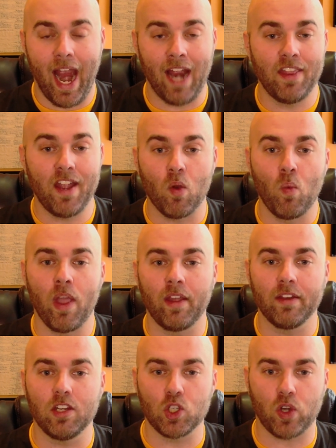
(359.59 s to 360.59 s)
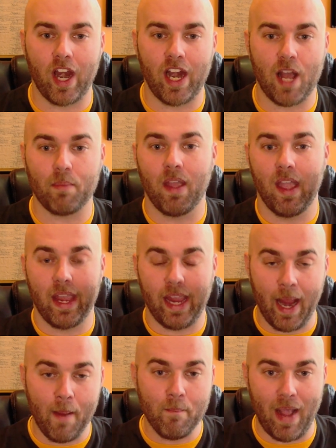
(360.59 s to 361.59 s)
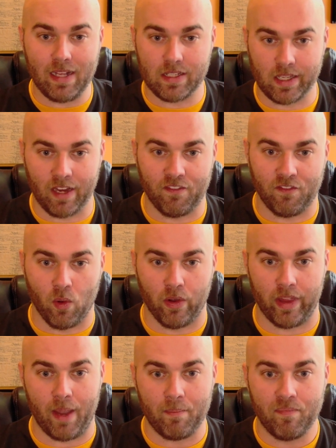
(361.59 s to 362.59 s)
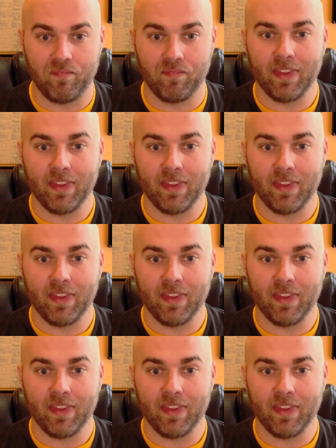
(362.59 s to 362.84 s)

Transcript: and they are willing to trade up immensely for them.